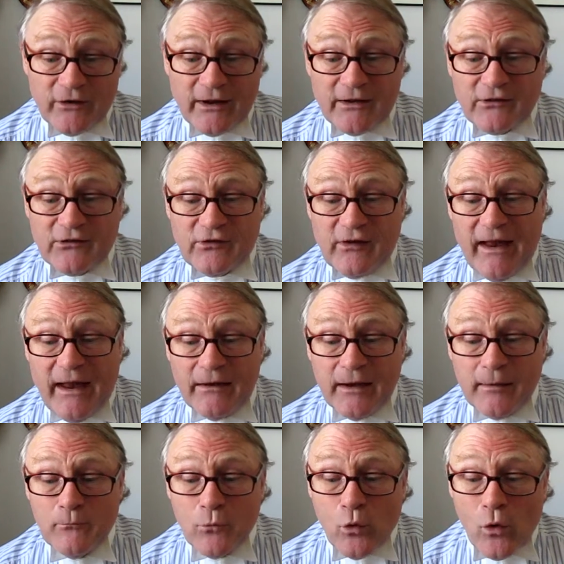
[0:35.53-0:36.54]
That's
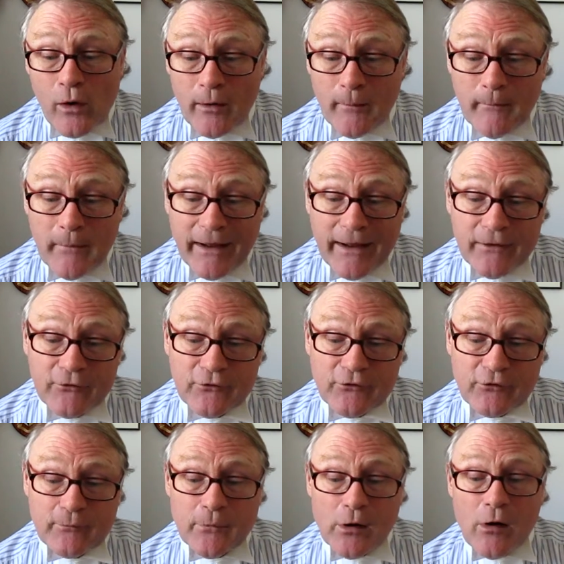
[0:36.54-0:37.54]
N.A. Morham and
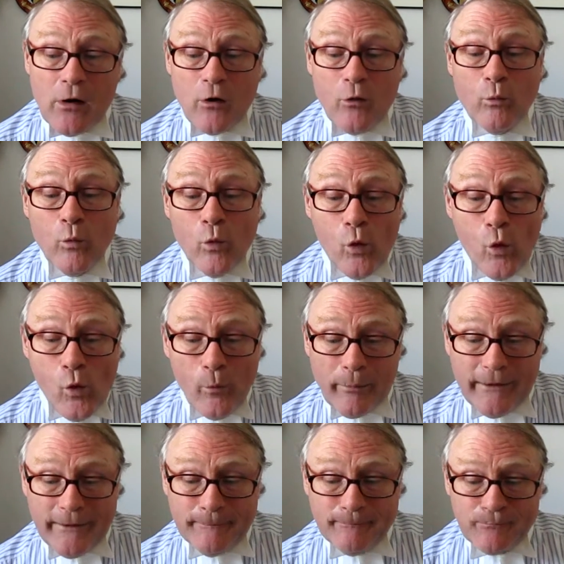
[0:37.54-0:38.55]
Sir Mark
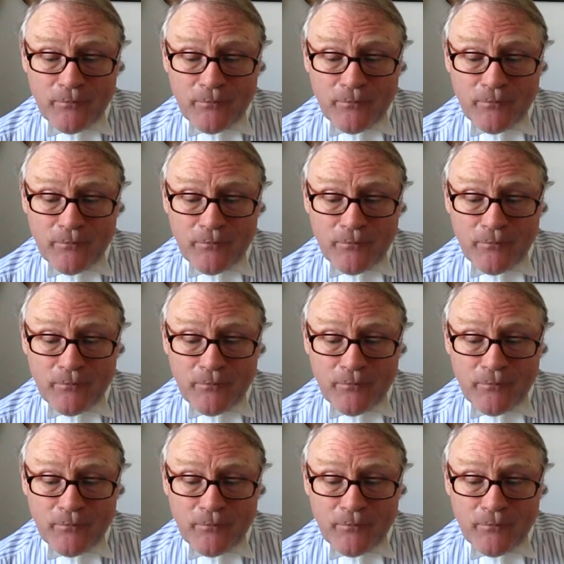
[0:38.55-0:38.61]
Warby.